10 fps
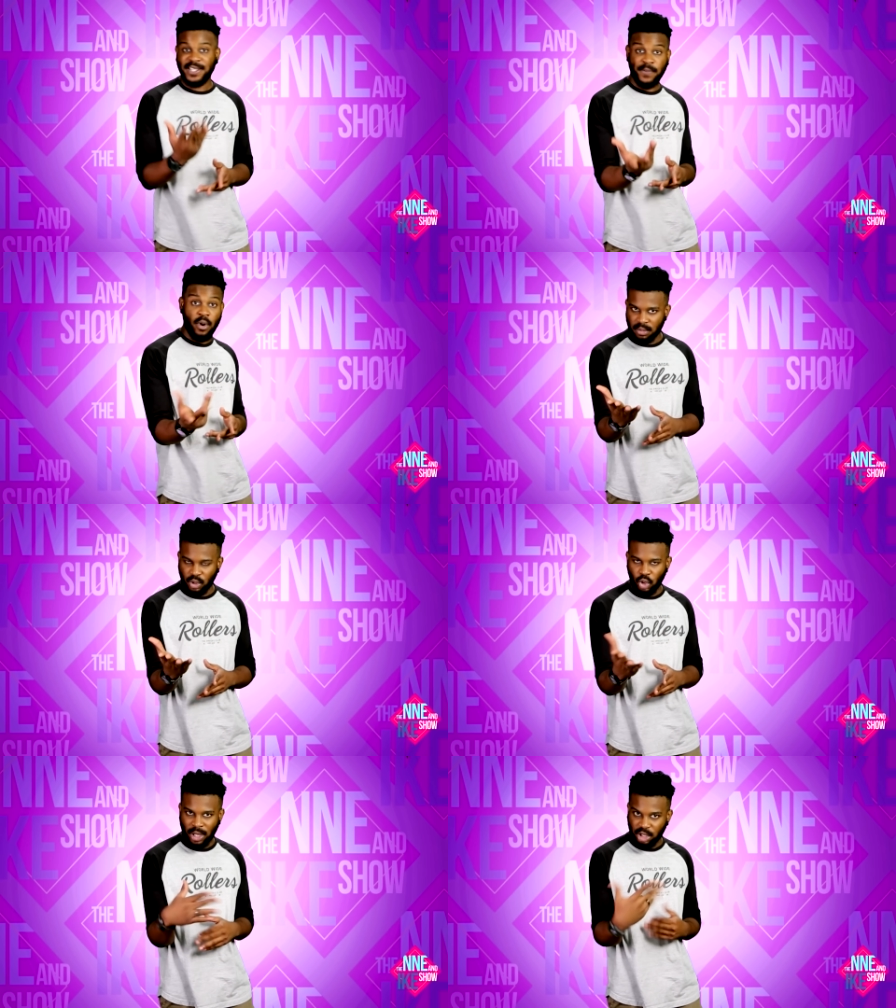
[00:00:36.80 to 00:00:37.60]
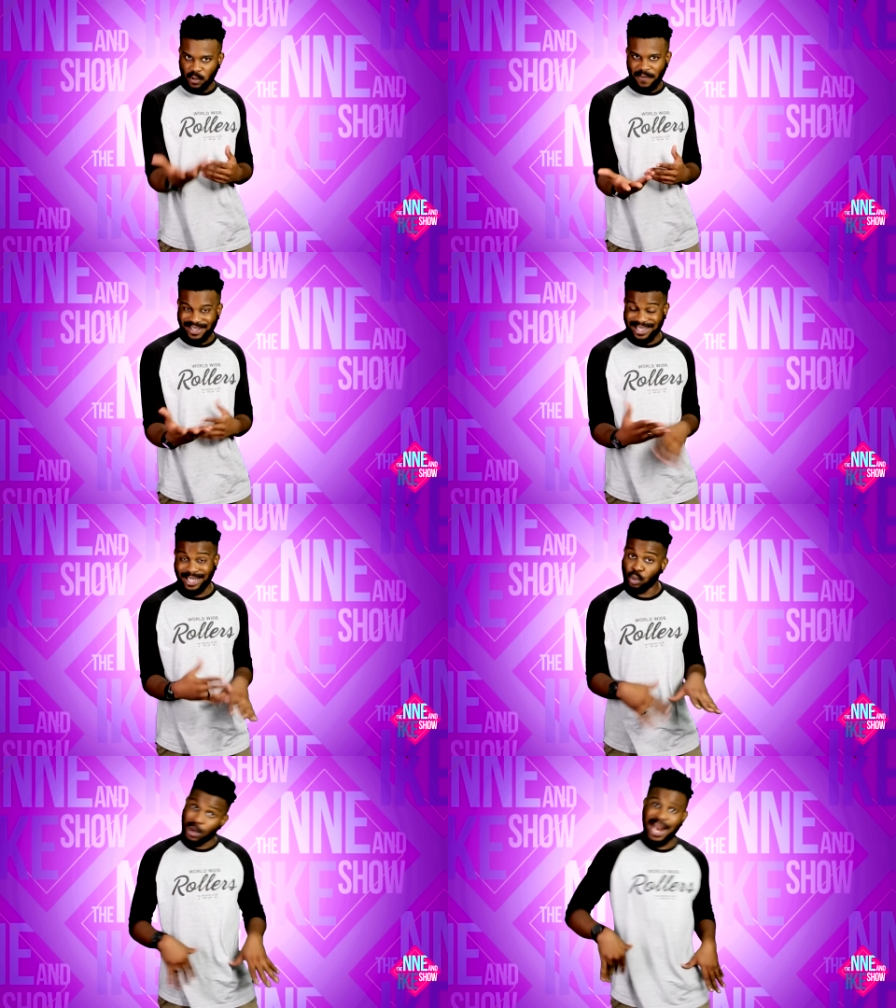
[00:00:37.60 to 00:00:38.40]
forward it, you know, a little faster, you
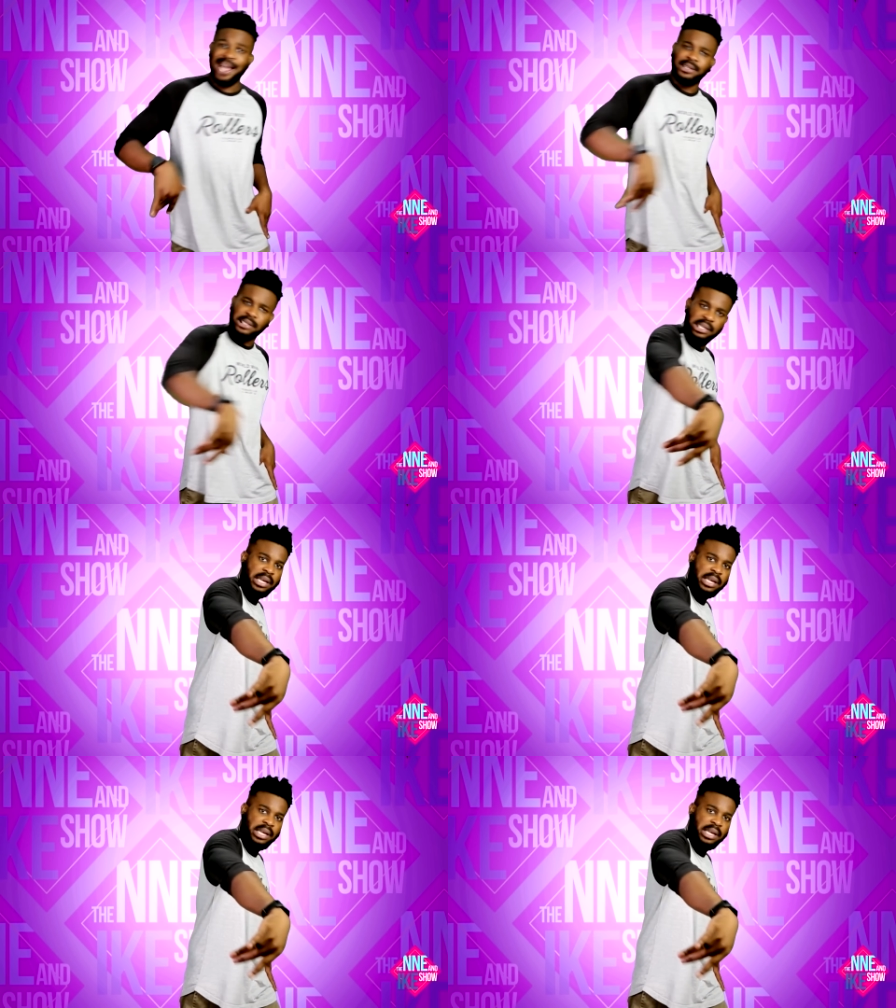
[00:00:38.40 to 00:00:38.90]
can actually